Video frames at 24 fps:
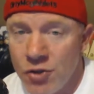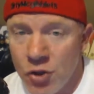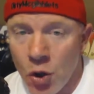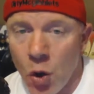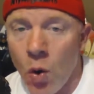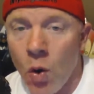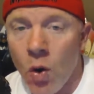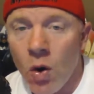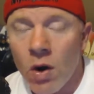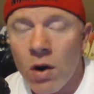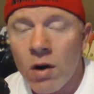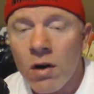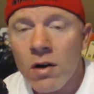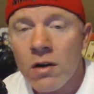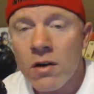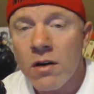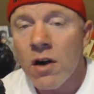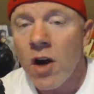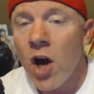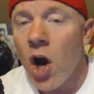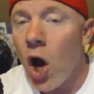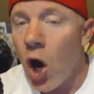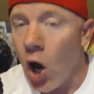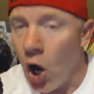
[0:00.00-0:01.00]
Thor
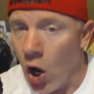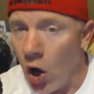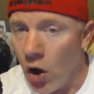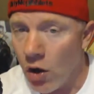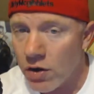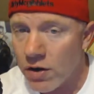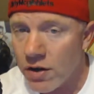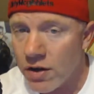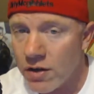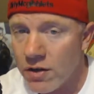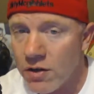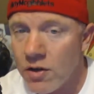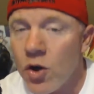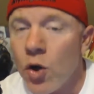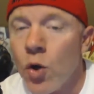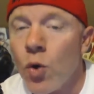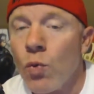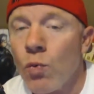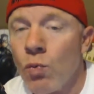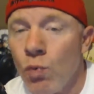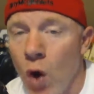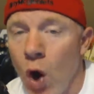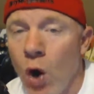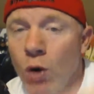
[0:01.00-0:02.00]
Hulk
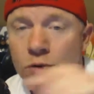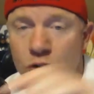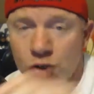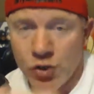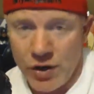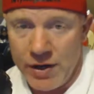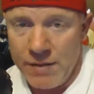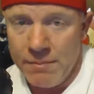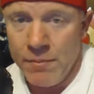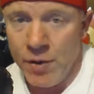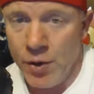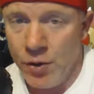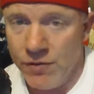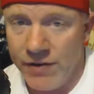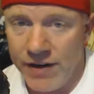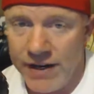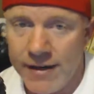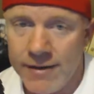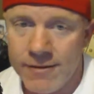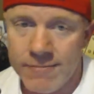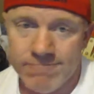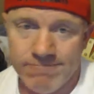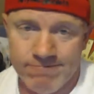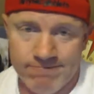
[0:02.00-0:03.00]
road trip
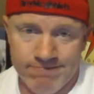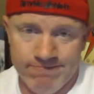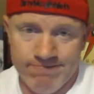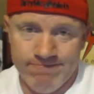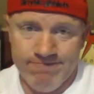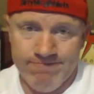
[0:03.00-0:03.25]
movie.